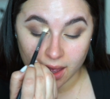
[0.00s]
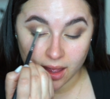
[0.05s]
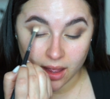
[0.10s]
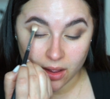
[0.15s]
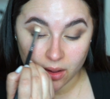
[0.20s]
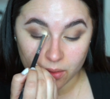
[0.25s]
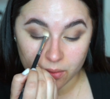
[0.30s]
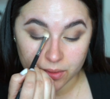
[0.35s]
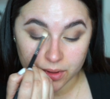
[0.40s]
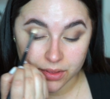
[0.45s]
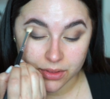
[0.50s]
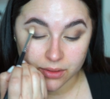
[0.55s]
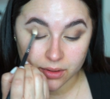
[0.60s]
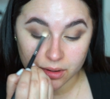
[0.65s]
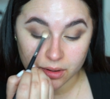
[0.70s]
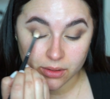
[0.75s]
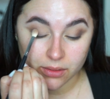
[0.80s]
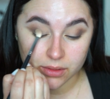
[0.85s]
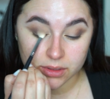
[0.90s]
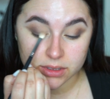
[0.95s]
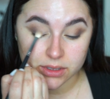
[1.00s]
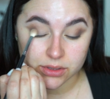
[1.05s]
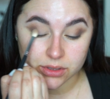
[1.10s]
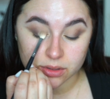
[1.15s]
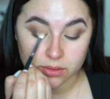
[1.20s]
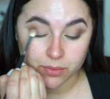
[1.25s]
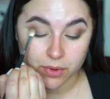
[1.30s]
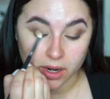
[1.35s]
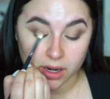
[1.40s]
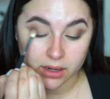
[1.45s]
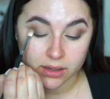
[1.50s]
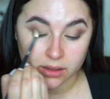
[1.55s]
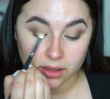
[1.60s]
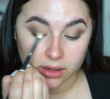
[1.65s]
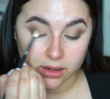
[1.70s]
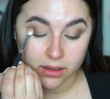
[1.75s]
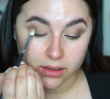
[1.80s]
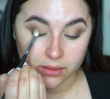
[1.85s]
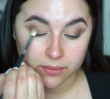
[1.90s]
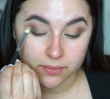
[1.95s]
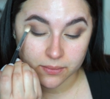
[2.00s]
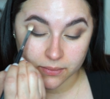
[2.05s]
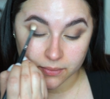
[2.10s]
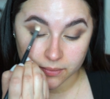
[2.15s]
out with no additional product on it.